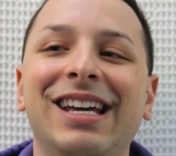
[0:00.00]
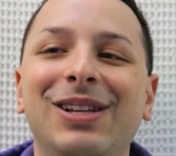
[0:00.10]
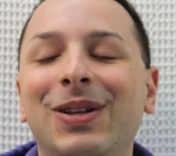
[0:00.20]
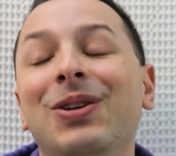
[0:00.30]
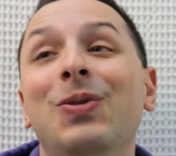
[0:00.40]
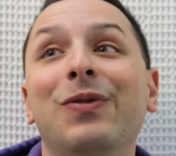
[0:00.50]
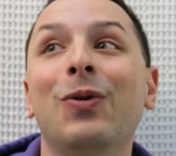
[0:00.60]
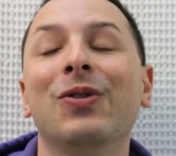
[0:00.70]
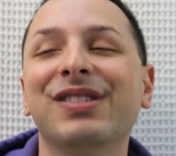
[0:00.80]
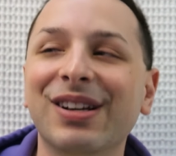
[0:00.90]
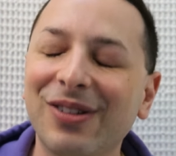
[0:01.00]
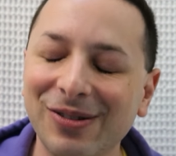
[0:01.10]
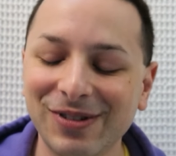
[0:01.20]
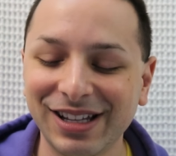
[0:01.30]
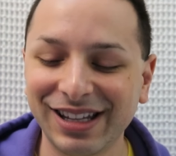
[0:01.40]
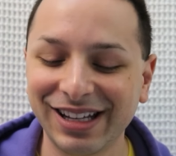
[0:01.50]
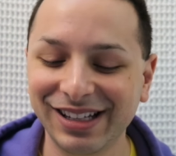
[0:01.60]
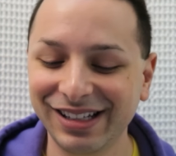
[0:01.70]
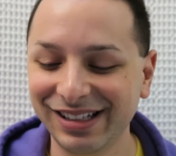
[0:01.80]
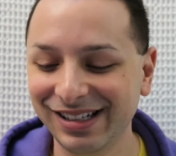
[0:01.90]
and they're like oh of course like right when
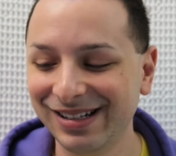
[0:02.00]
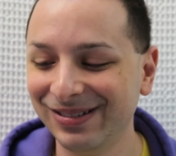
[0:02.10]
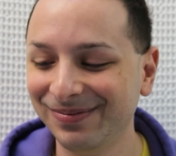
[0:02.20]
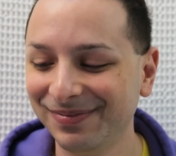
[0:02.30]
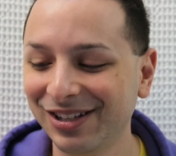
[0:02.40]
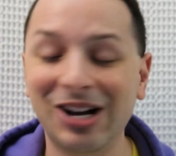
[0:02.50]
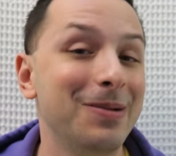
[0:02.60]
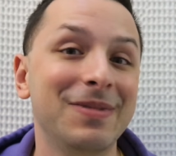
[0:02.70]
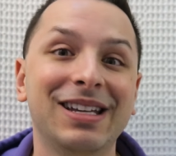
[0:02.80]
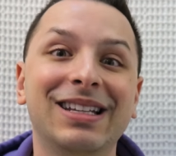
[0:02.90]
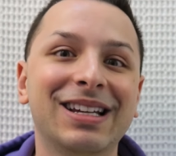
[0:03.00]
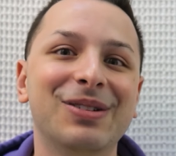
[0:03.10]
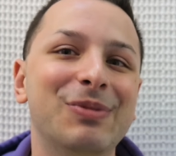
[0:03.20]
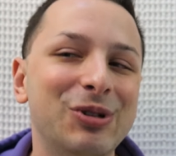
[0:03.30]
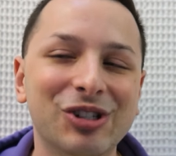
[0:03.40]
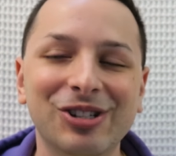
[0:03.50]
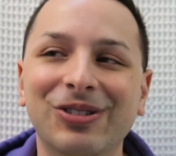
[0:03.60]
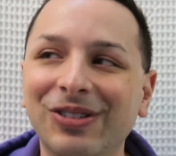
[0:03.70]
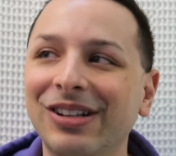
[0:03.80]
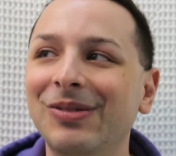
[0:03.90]
they you know caught me in like an
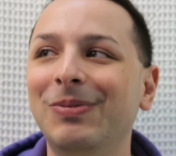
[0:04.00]
emotional